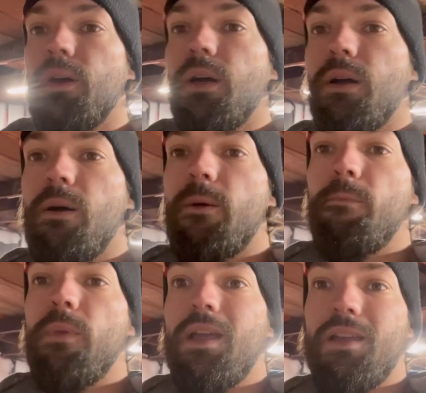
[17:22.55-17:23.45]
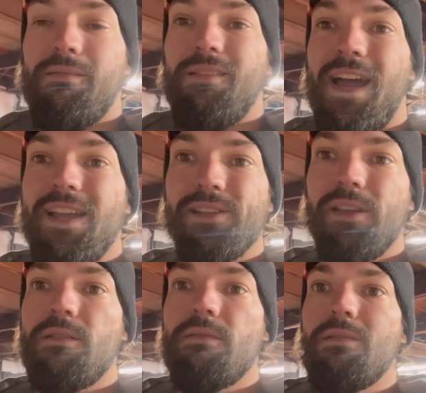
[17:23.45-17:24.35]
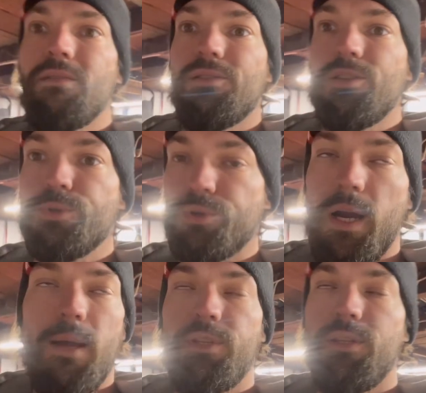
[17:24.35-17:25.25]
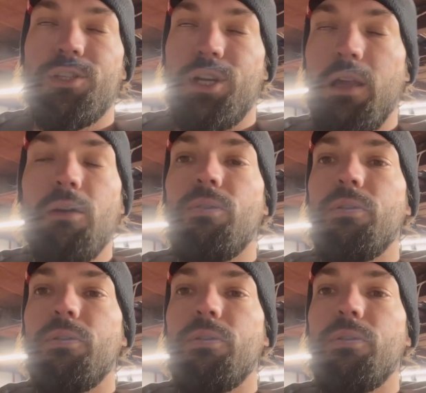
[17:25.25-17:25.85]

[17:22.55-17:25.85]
And lastly, subscribe to the channel.